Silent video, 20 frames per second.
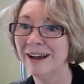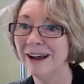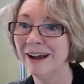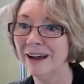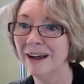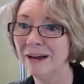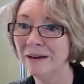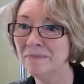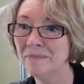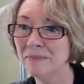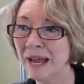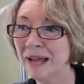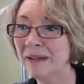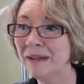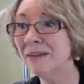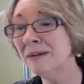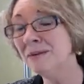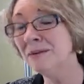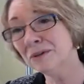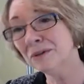And
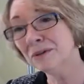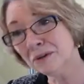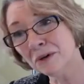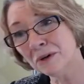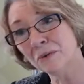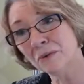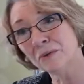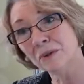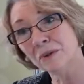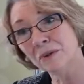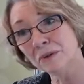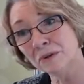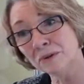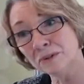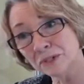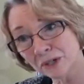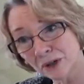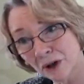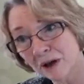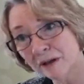then, you know, then there's
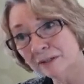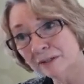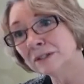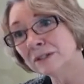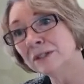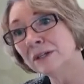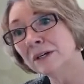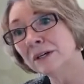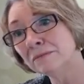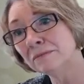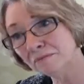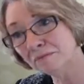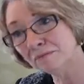a constant